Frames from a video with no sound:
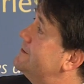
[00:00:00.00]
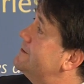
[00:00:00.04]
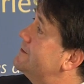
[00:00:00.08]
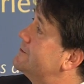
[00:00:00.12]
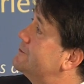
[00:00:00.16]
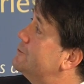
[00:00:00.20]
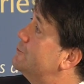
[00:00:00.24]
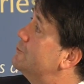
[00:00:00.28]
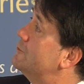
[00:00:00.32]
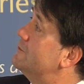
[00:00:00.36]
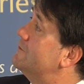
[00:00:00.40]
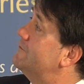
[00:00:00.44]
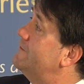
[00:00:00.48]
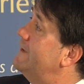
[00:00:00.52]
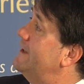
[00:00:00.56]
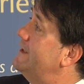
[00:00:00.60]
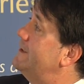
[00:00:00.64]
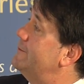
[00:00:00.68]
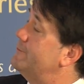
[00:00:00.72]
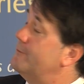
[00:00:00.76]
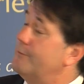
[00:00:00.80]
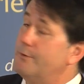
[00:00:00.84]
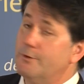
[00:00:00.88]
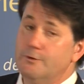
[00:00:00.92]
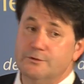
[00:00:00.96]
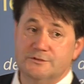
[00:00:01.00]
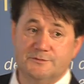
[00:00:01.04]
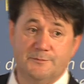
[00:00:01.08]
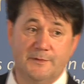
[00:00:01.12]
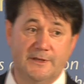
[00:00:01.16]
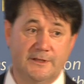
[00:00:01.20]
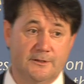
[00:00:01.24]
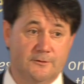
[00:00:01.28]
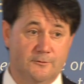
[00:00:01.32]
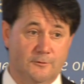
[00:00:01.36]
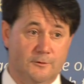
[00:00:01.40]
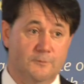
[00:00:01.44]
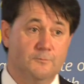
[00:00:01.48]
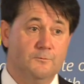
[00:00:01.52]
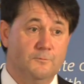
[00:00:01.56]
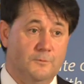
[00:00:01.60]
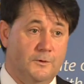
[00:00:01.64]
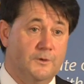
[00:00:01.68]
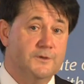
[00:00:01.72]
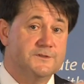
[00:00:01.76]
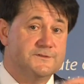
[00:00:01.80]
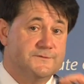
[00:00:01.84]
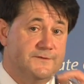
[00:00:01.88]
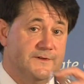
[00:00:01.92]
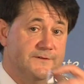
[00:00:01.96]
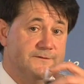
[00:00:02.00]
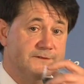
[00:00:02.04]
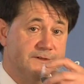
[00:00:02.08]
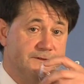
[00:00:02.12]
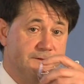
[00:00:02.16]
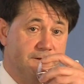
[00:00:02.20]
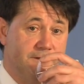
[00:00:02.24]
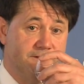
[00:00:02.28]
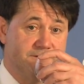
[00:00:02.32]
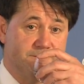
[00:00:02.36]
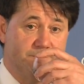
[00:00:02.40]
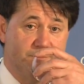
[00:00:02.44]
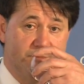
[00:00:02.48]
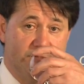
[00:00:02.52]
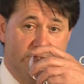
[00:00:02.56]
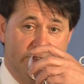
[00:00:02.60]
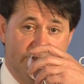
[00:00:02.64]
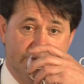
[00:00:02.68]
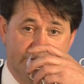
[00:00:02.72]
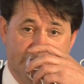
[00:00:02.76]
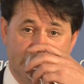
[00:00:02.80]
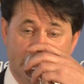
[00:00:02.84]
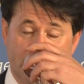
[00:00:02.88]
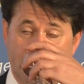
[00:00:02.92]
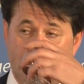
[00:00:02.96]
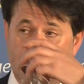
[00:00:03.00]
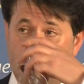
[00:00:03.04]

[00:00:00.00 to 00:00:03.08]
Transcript: and the total fine imposed by the court was £50,000,